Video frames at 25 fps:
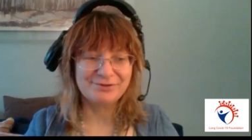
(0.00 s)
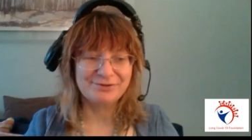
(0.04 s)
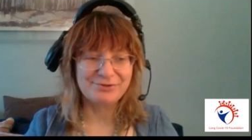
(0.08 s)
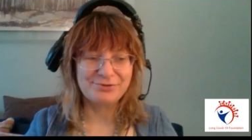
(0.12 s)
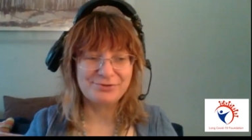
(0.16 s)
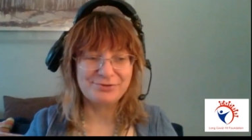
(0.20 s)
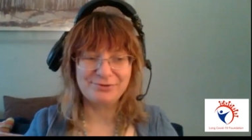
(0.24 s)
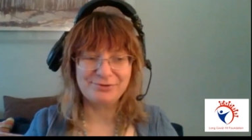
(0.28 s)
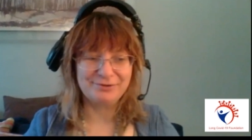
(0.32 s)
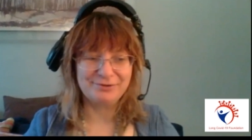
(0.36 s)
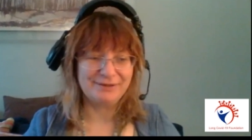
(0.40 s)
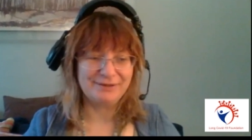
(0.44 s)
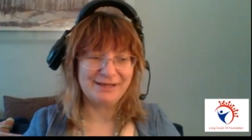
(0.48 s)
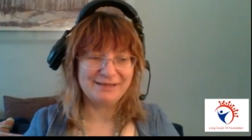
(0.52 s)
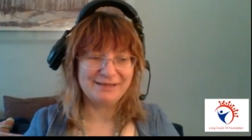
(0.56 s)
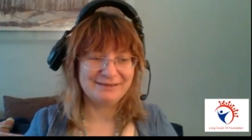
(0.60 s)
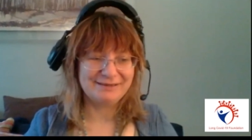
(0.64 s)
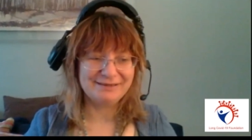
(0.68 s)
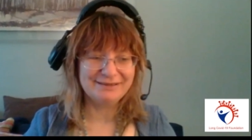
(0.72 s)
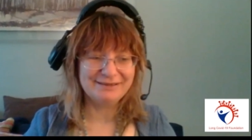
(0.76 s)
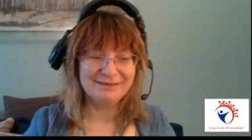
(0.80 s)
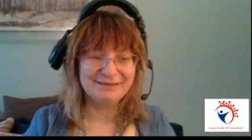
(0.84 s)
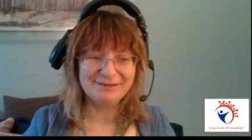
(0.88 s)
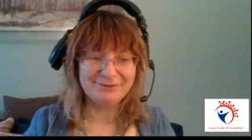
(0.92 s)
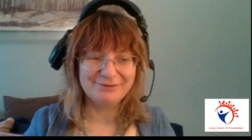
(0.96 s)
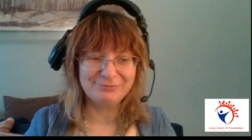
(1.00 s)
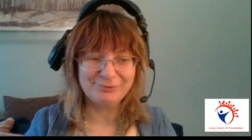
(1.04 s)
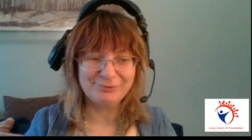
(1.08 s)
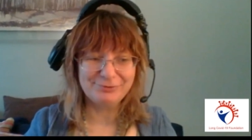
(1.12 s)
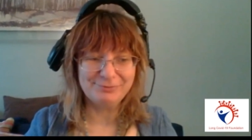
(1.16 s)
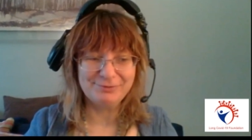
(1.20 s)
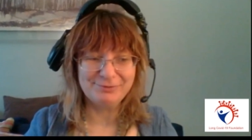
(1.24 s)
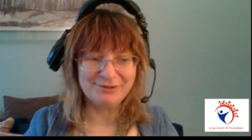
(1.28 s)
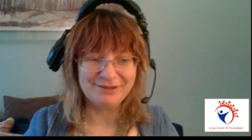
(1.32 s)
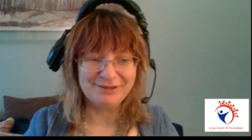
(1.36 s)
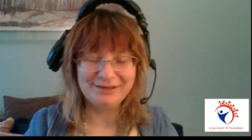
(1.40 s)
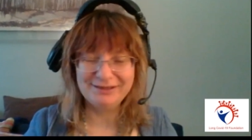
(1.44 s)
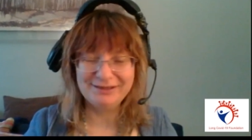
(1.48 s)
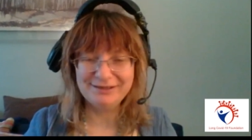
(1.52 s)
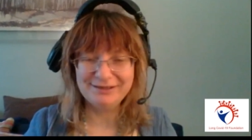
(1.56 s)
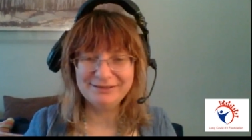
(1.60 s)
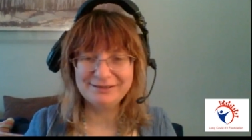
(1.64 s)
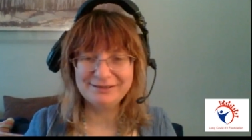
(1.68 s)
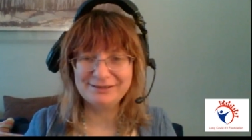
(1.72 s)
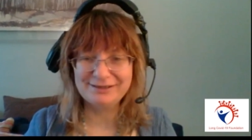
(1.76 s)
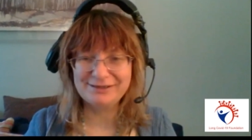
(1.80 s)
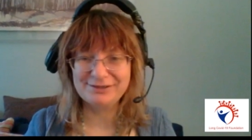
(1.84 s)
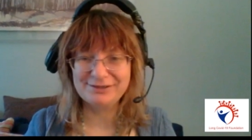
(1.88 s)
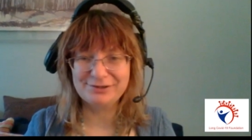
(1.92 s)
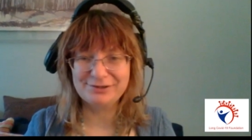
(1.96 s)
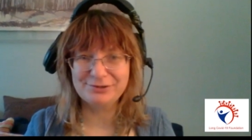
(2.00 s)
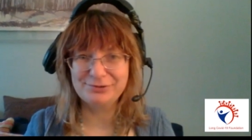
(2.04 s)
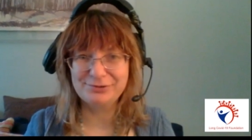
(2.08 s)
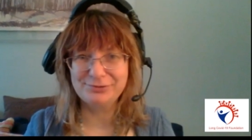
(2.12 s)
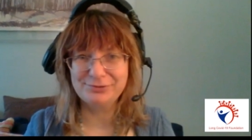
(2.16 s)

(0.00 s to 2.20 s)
So I think it would be really interesting